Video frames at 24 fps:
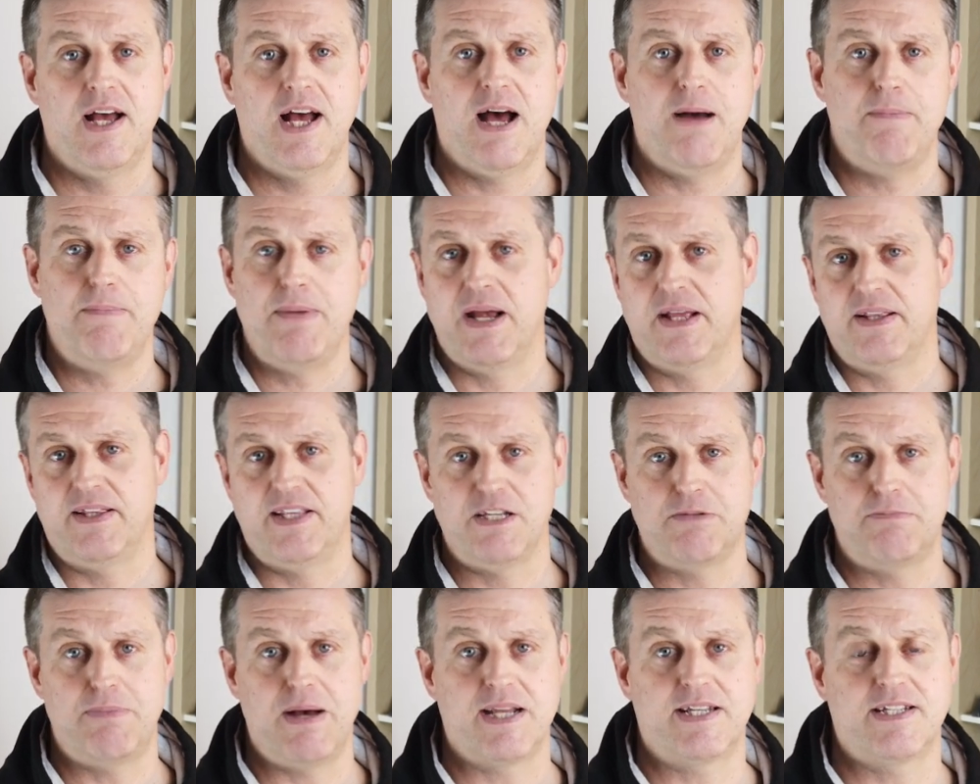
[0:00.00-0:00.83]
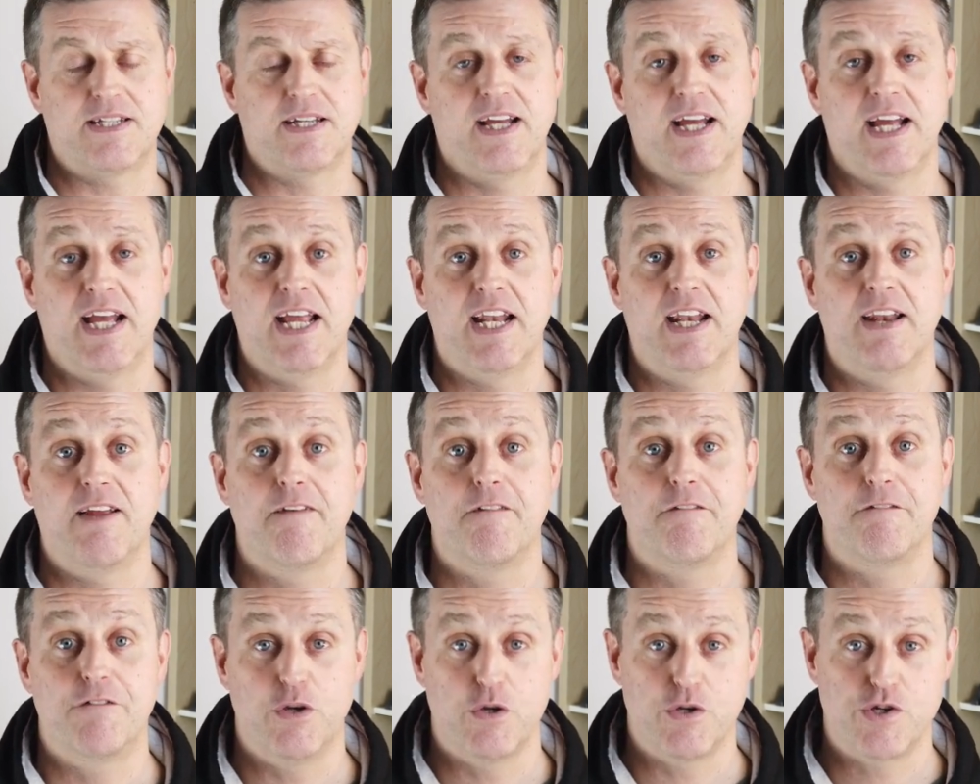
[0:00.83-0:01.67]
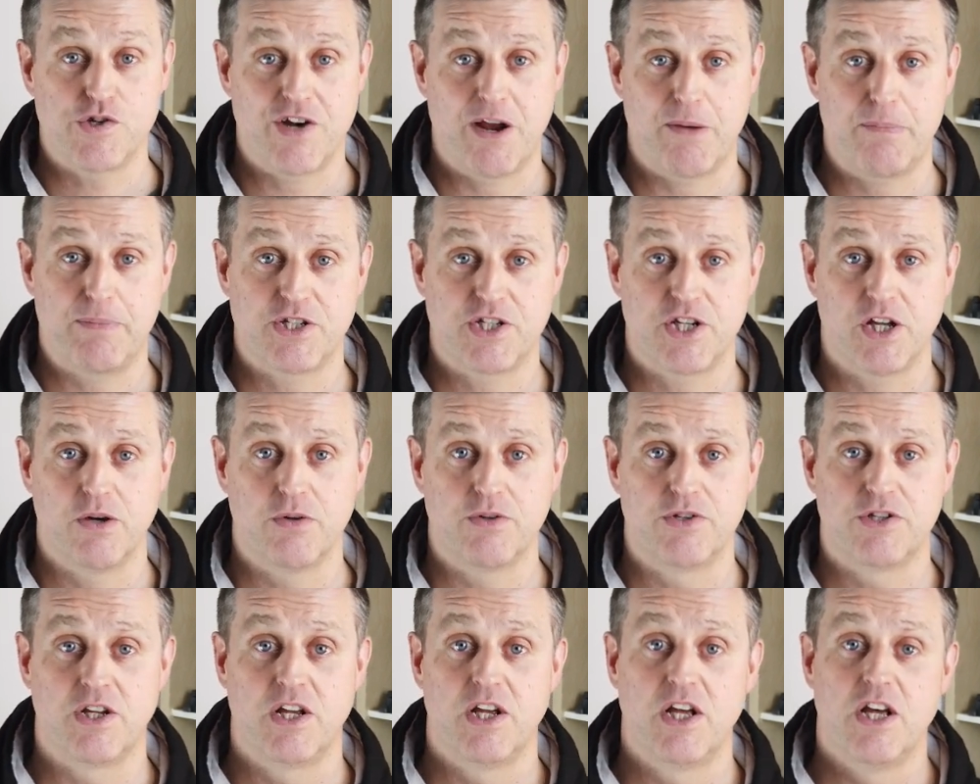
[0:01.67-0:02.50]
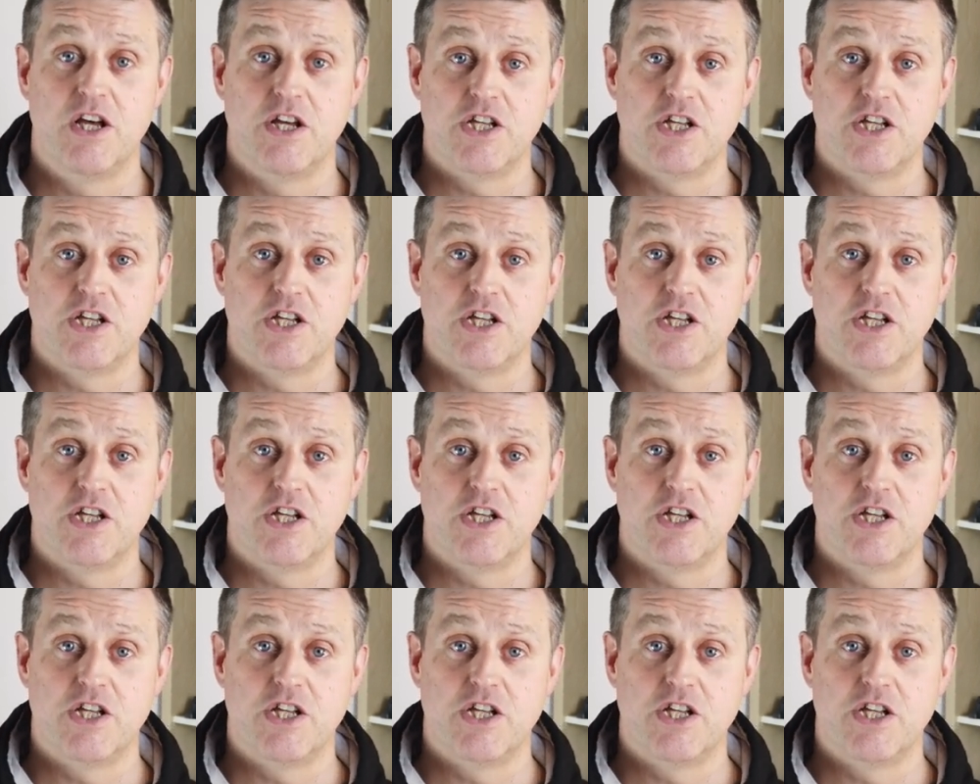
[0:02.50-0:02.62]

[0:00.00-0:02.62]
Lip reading: and make these better in future episodes.